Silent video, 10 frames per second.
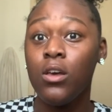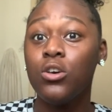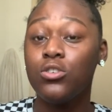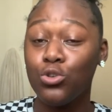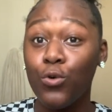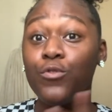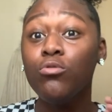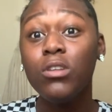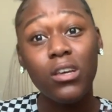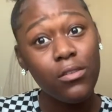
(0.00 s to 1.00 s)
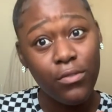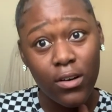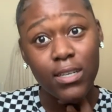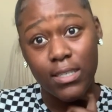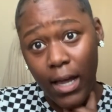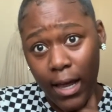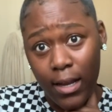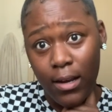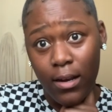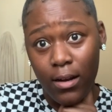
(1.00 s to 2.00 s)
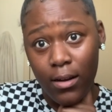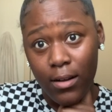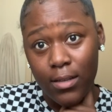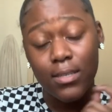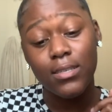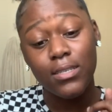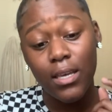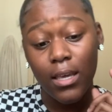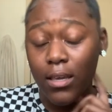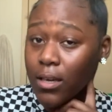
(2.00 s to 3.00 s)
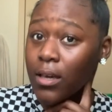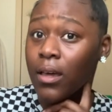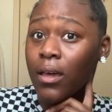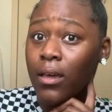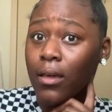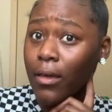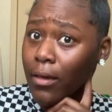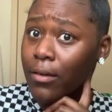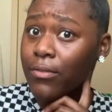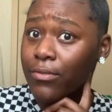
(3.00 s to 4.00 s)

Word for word: So if you looking for a sign to see if